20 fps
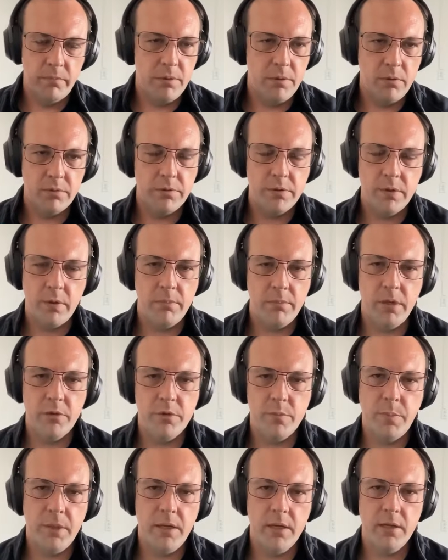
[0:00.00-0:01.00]
somebody
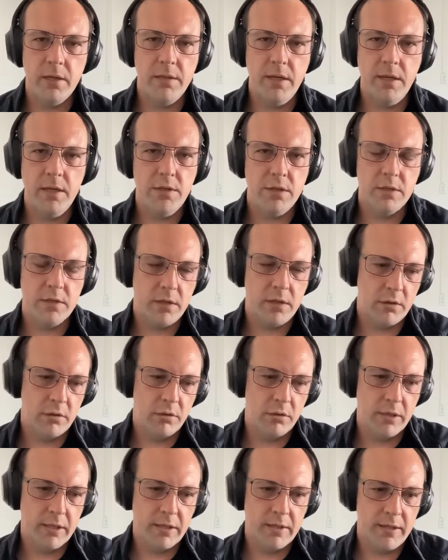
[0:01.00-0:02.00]
who's paying attention is going to
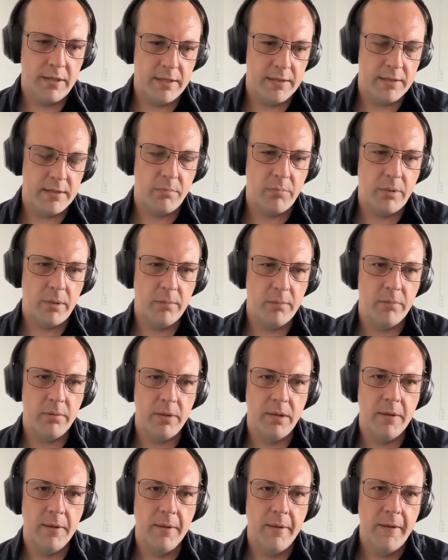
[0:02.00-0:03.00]
look at things and
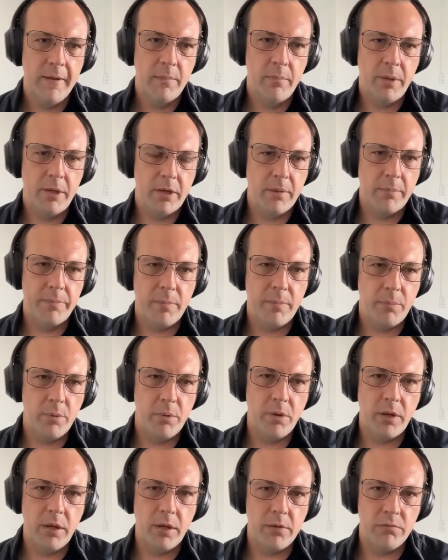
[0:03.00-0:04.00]
probably pick up the
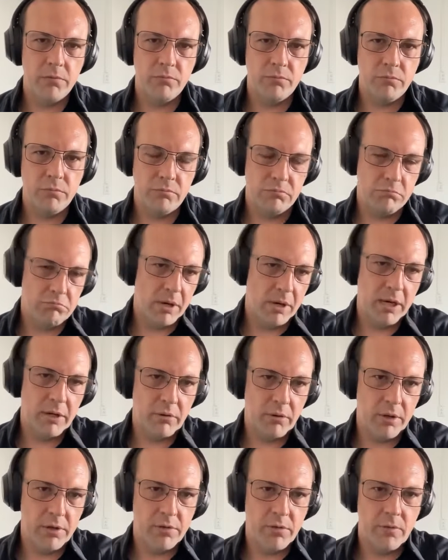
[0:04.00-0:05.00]
book and
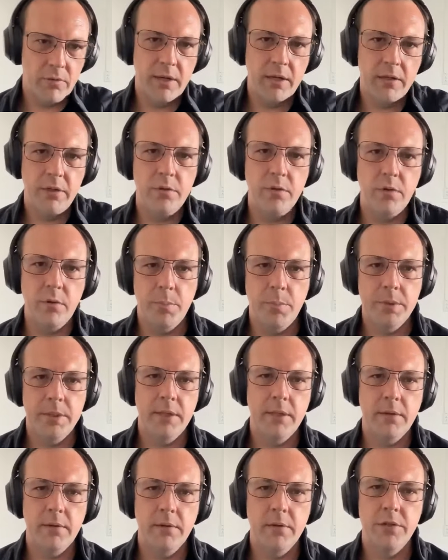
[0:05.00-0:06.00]
migrate directly to a
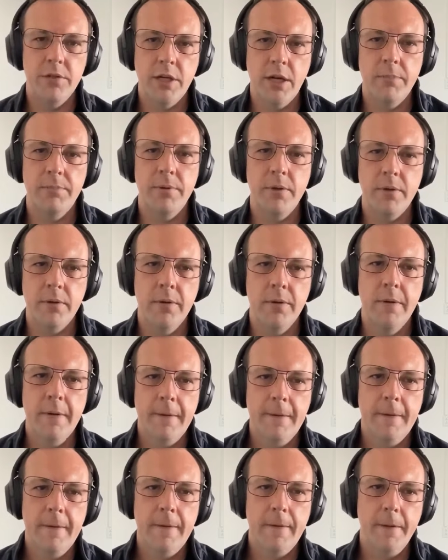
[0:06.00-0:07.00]
particular chapter.
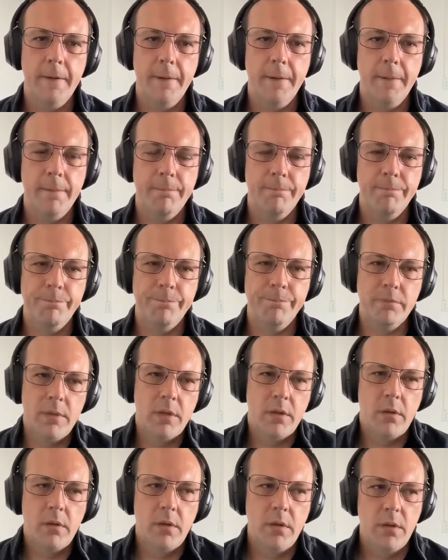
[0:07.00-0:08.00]

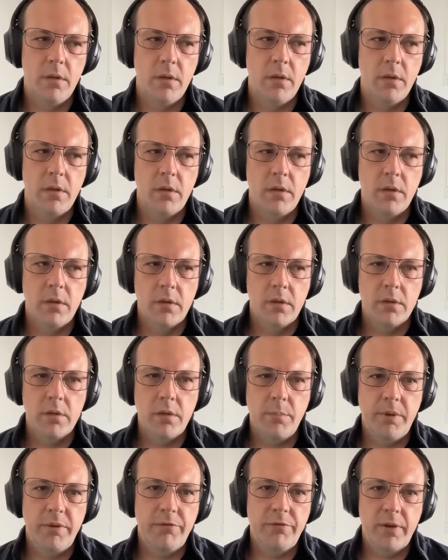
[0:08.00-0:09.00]
To
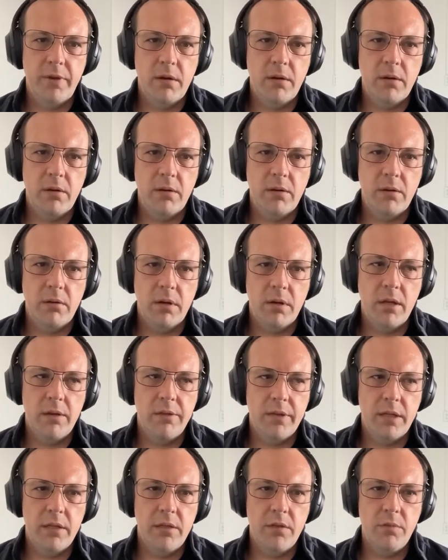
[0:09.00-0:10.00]
be fair, I
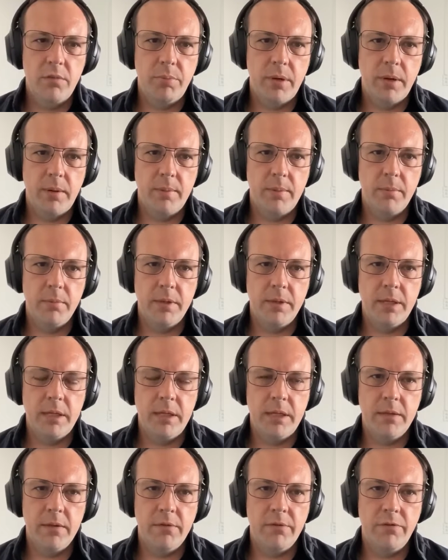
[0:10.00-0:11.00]
think you probably
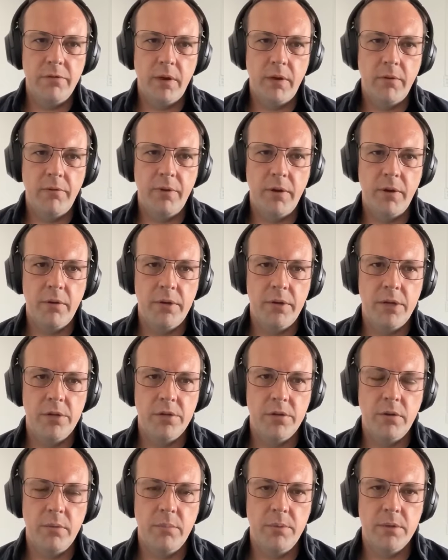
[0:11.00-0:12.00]
need the
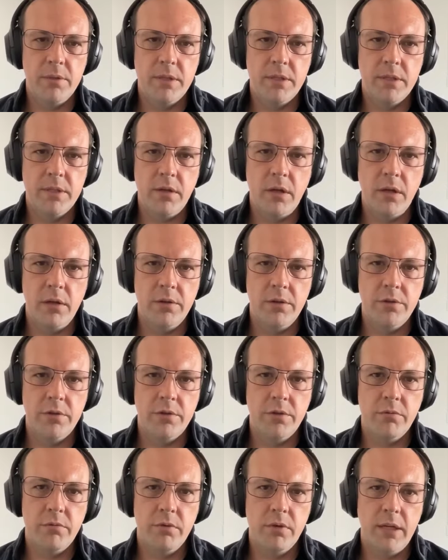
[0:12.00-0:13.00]
foundational business knowledge
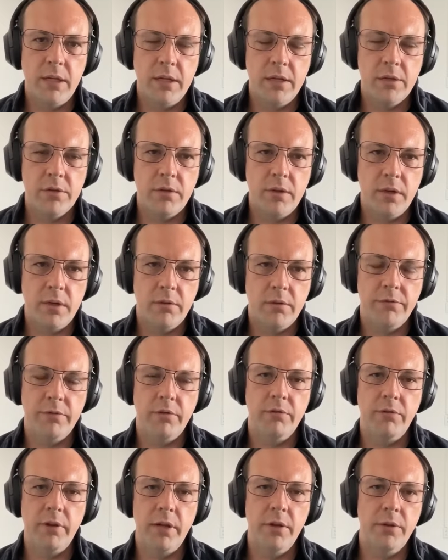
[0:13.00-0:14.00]
to really extract the full
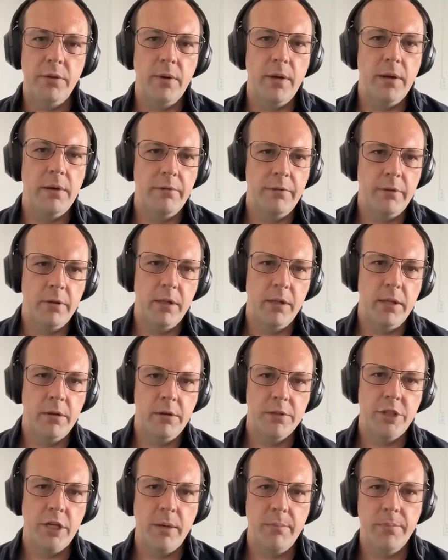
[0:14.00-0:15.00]
value out of the later
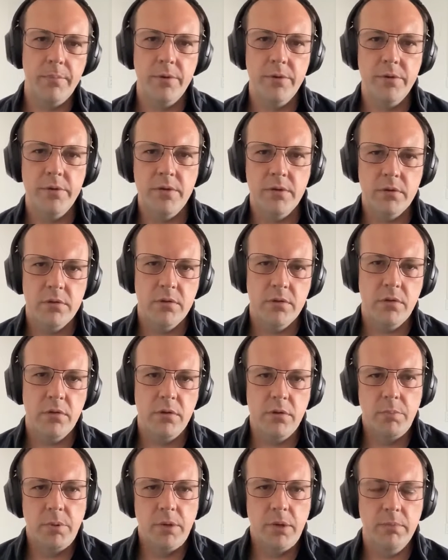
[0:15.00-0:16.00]
chapters. So
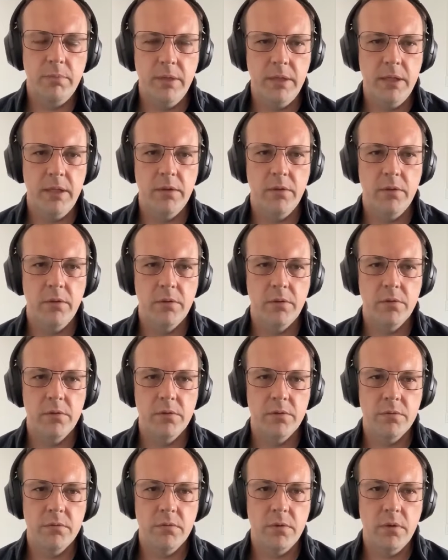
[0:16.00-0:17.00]
you probably need
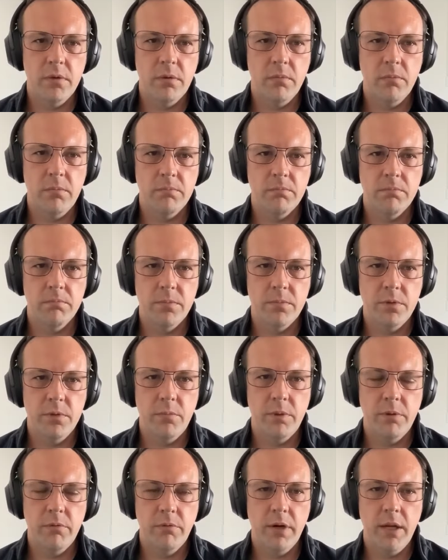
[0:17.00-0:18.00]
those to
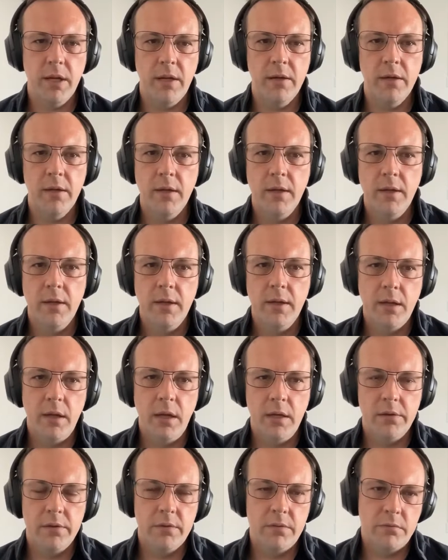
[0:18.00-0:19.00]
be read.
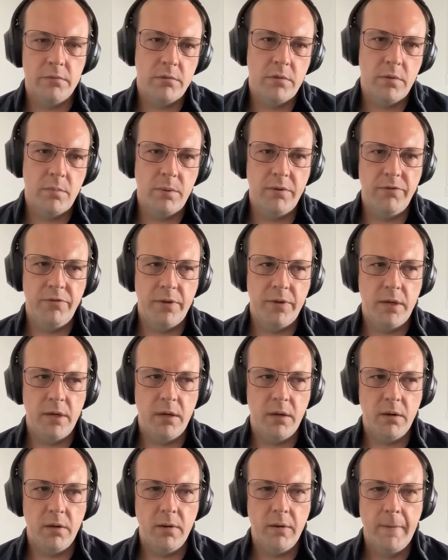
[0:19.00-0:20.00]
And to be
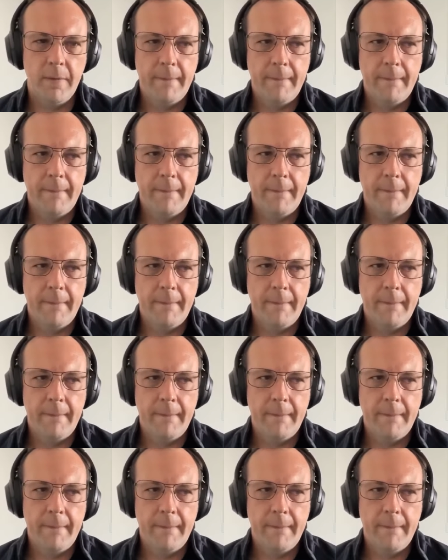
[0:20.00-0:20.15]
fair,